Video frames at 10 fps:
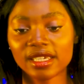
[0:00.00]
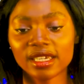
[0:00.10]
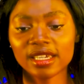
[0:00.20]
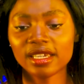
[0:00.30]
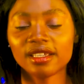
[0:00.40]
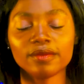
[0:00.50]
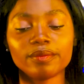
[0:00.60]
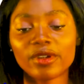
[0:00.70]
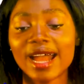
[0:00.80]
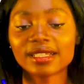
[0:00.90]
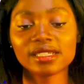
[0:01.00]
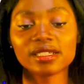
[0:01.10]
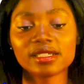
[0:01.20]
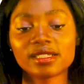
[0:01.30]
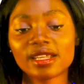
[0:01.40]
he
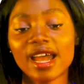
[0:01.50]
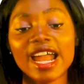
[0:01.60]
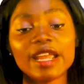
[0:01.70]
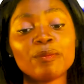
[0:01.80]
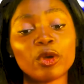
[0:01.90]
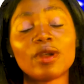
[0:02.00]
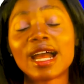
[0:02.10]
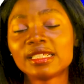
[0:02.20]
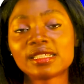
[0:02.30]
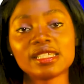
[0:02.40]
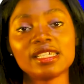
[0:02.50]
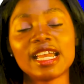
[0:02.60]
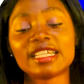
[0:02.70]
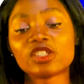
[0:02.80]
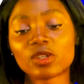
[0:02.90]
practiced high
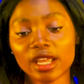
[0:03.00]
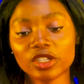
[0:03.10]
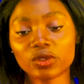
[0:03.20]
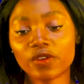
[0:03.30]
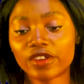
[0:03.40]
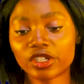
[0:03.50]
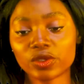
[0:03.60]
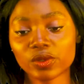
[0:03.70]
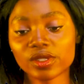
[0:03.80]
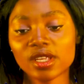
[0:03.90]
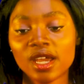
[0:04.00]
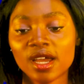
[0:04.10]
morality and intellectual virtues.